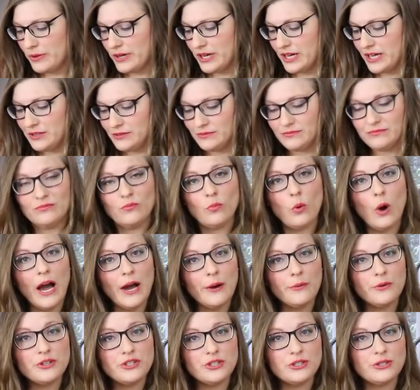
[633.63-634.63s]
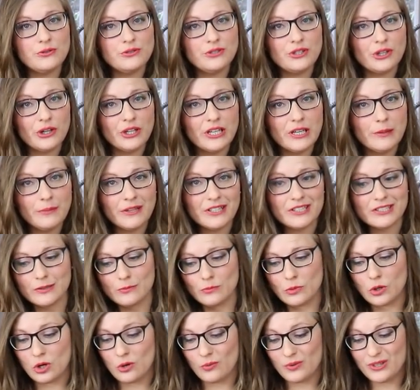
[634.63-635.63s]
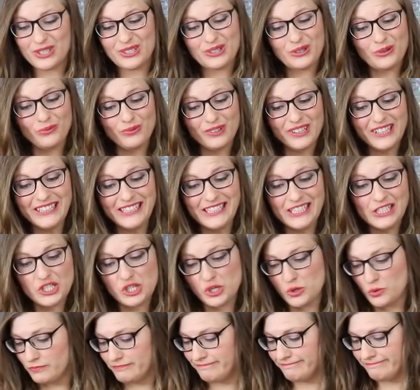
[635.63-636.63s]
but why would you dirty a mixing bowl when you don't really need to?